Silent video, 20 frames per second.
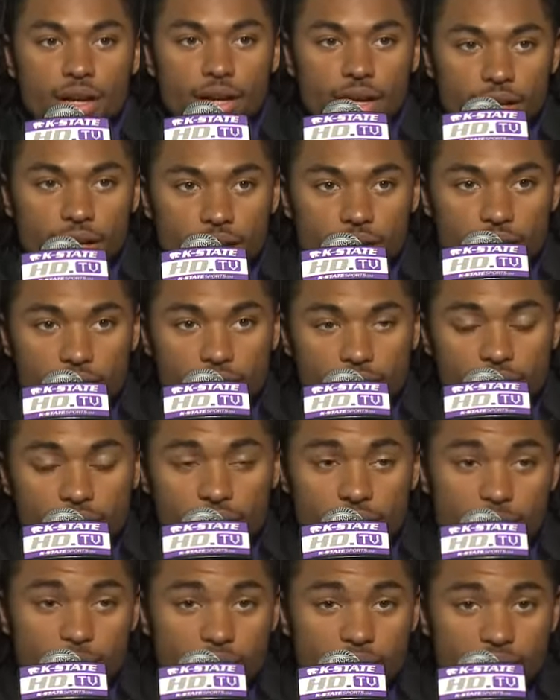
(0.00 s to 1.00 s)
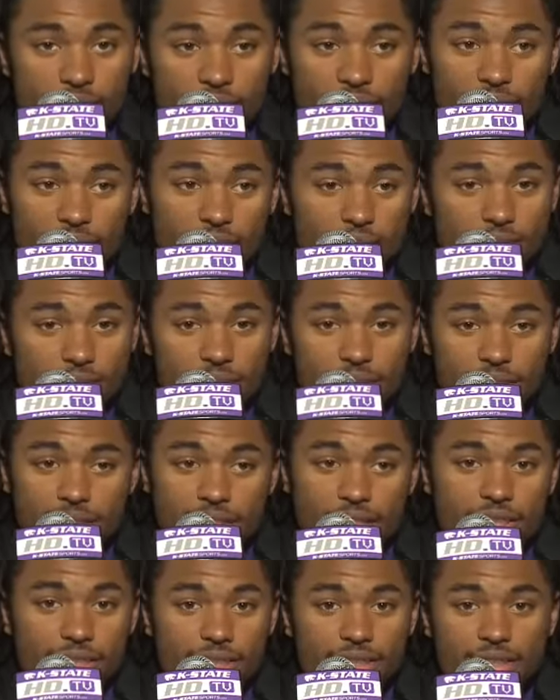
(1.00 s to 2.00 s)
Yeah, but like
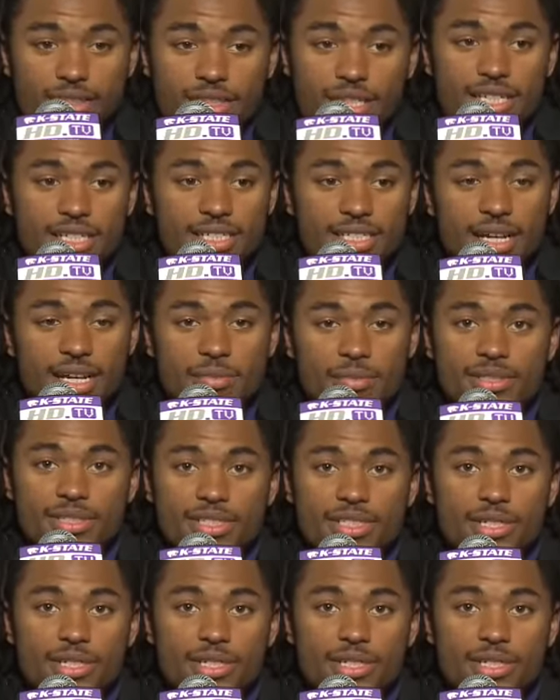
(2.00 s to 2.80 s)
things happen.